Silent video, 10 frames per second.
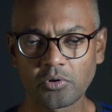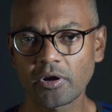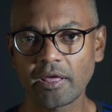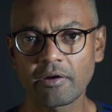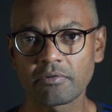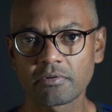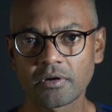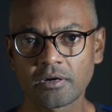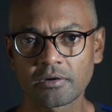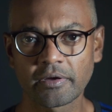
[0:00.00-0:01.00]
not
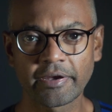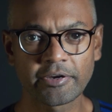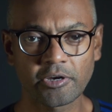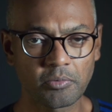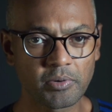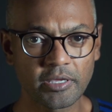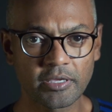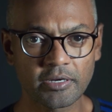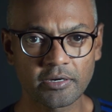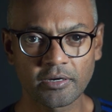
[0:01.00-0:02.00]
have any trouble
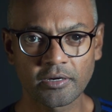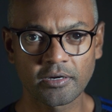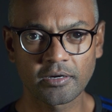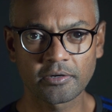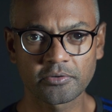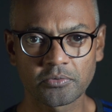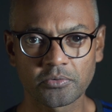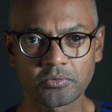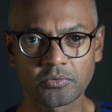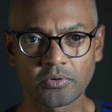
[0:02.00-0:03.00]
here
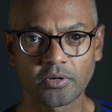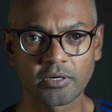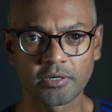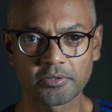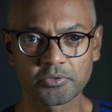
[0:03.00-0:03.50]
to